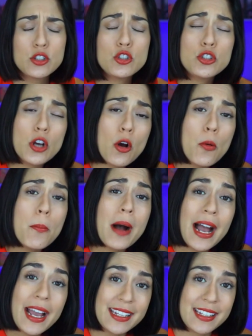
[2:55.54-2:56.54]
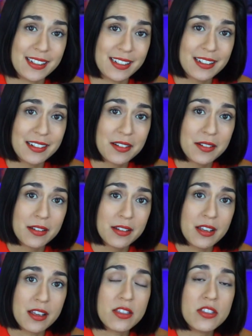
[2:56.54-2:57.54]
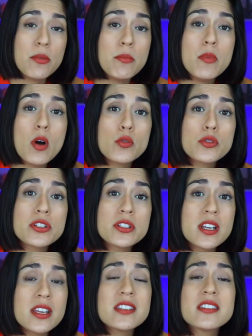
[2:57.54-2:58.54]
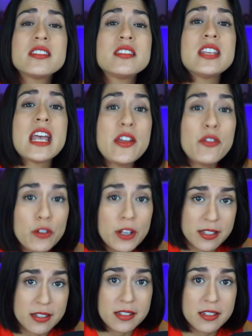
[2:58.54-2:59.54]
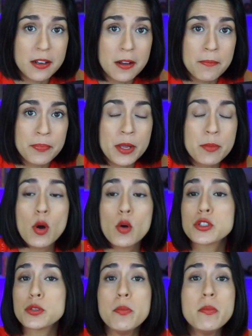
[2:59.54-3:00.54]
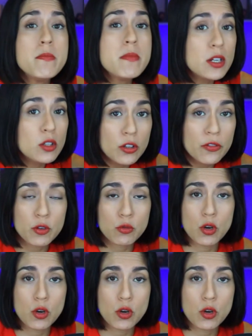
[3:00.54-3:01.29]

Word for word: Joe Biden, the most, the safest, most middle of the